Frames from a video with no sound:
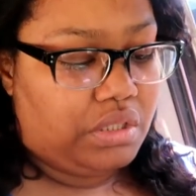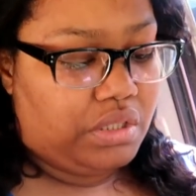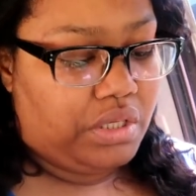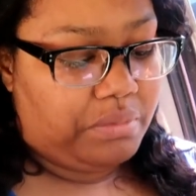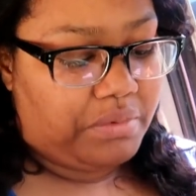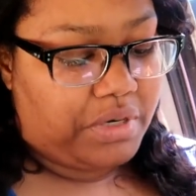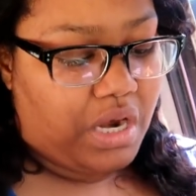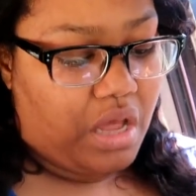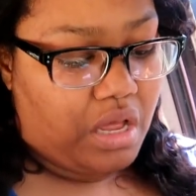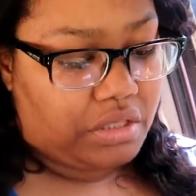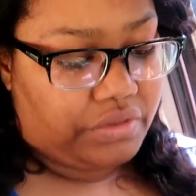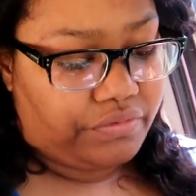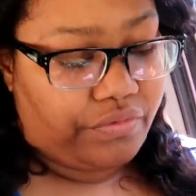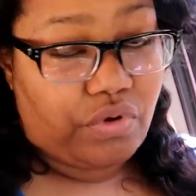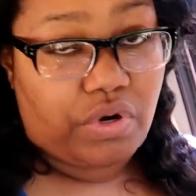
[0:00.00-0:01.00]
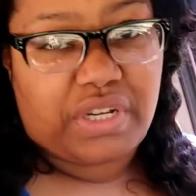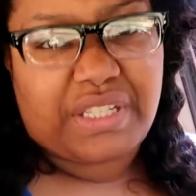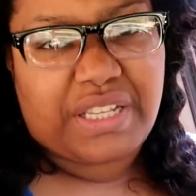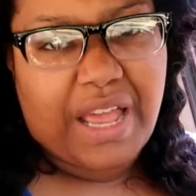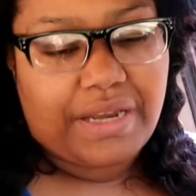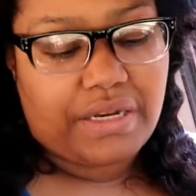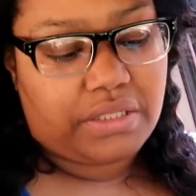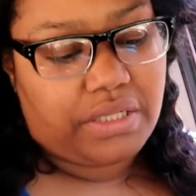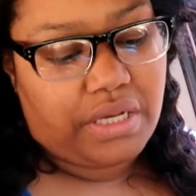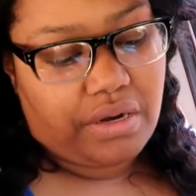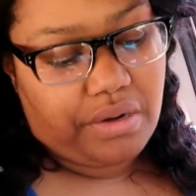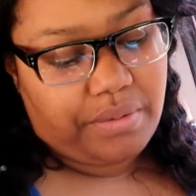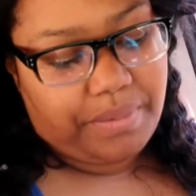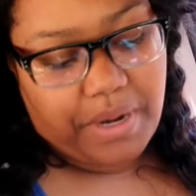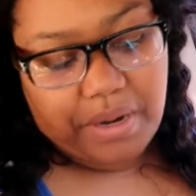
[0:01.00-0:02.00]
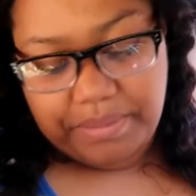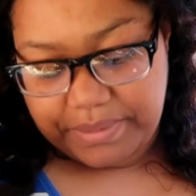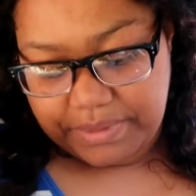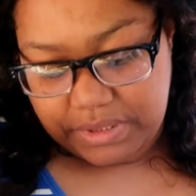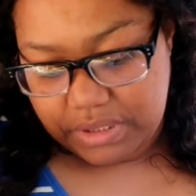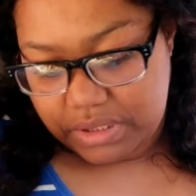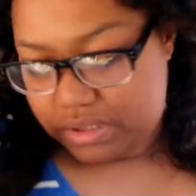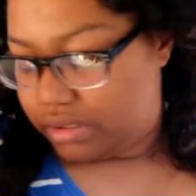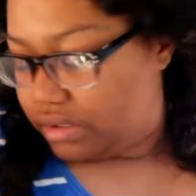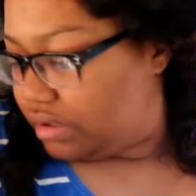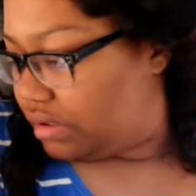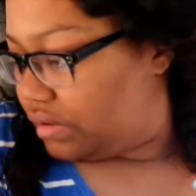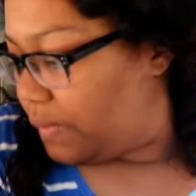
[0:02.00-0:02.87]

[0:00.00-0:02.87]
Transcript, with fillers: lip gloss for sanitary purposes.